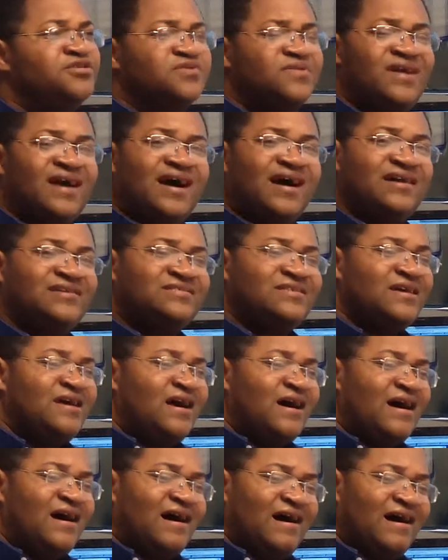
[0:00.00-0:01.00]
So, guys,
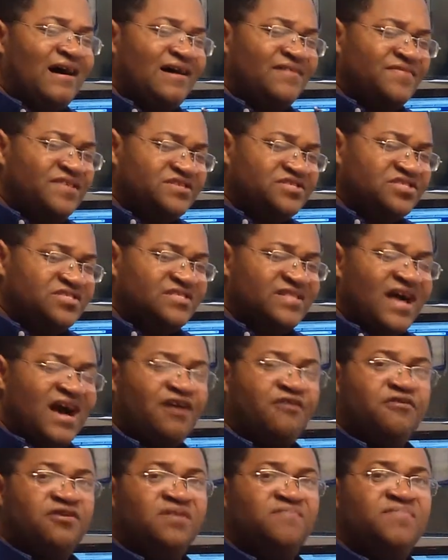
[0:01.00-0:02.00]
uh, this is
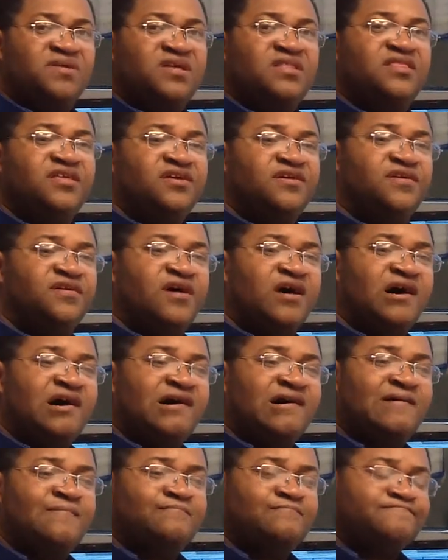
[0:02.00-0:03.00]
not going to be the
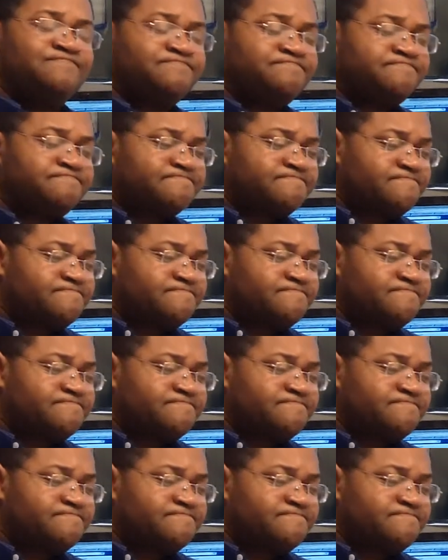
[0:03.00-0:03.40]
um,